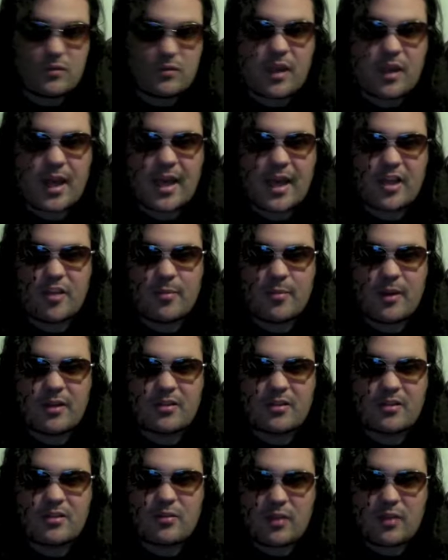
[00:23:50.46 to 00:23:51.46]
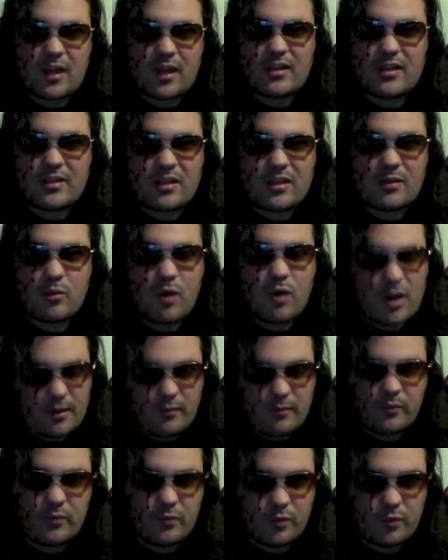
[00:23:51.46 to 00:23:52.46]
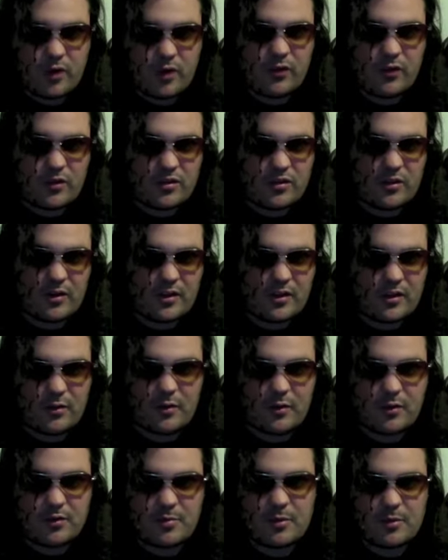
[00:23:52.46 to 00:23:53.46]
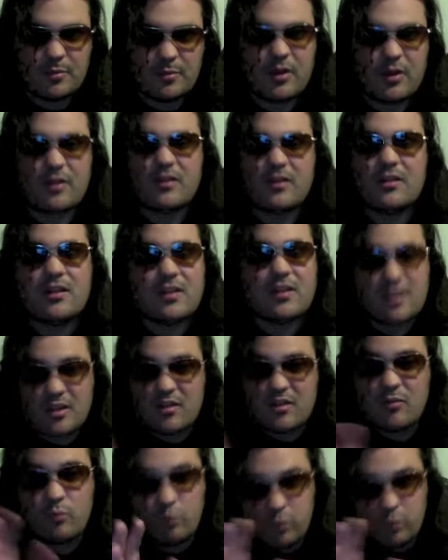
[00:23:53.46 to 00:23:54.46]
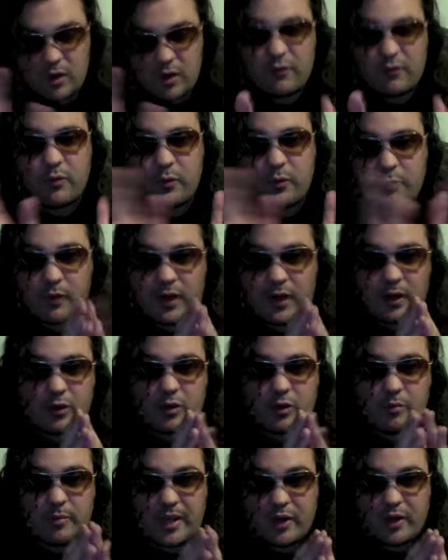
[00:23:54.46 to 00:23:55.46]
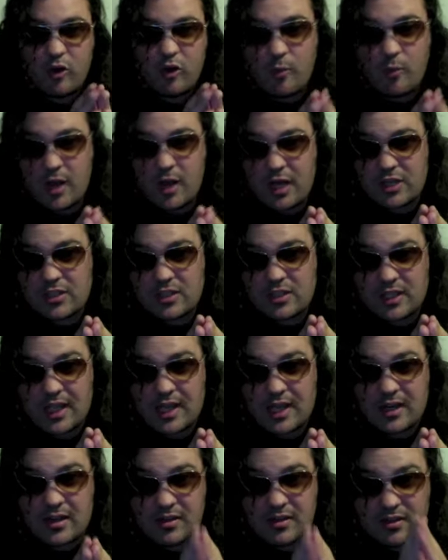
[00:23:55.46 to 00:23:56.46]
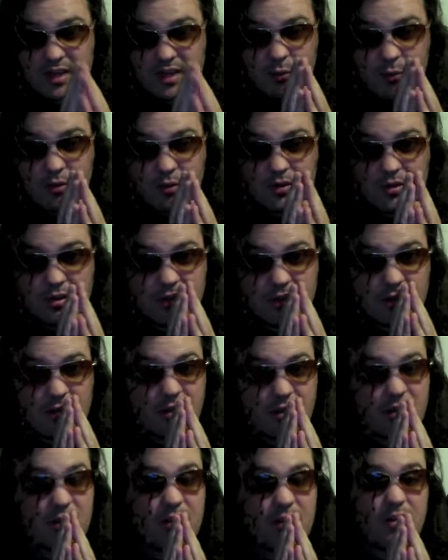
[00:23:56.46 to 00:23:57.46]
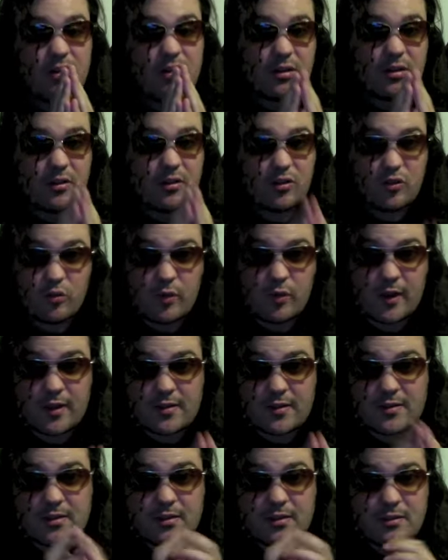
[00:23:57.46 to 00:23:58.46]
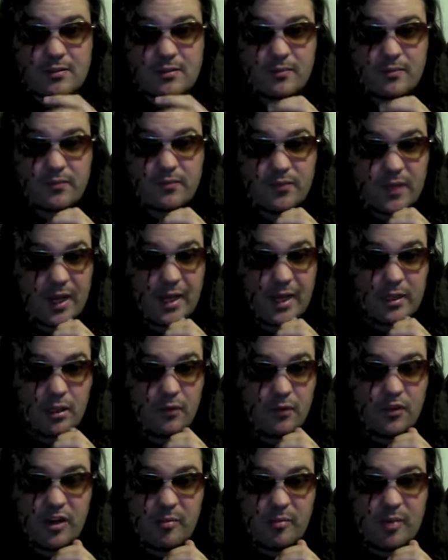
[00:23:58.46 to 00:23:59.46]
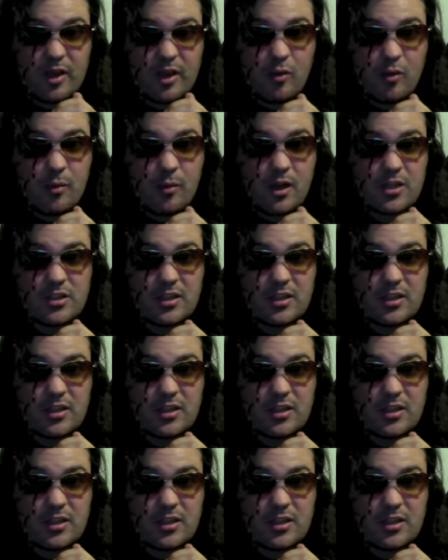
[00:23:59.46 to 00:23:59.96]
I expect, that I did, well, when I first started, I didn't know what I expect, but when I found out they paid homage to the 80s, that was great. I love that it paid homage to